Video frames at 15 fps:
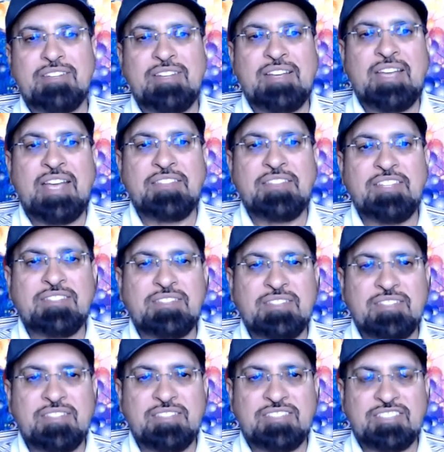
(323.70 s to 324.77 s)
And these
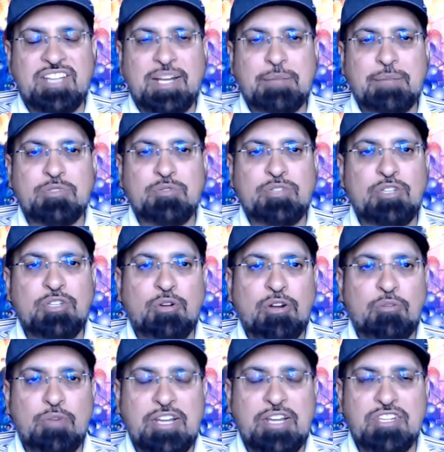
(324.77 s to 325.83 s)
startups, they're
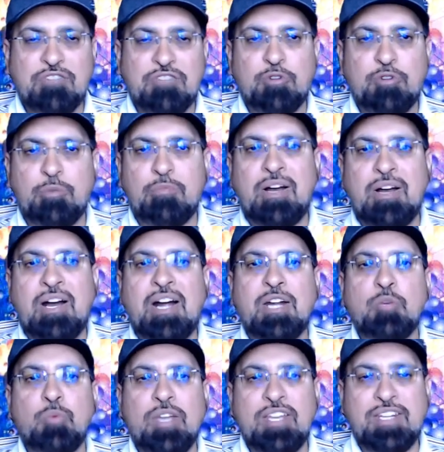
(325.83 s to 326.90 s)
all ranging from
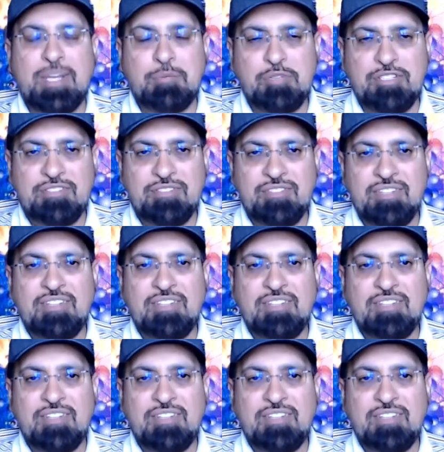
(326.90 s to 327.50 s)
hardware-enabled